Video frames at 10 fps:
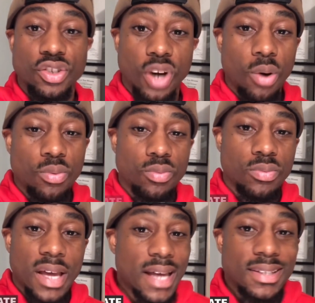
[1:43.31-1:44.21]
Don't
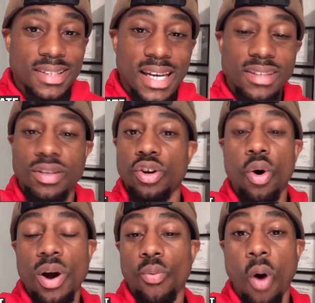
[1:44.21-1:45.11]
hesitate to
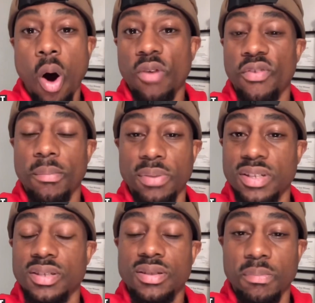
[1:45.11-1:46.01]
go and walk from
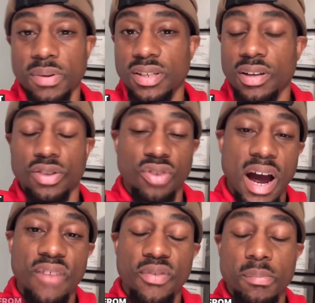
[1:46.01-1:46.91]
business to business or
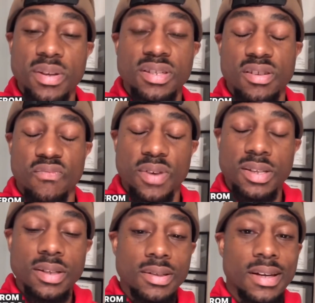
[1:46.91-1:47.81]
drive from business to
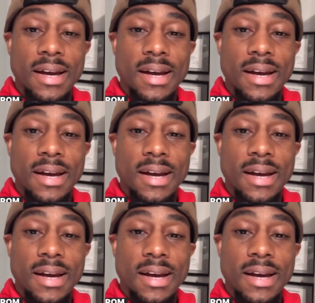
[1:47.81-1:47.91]
business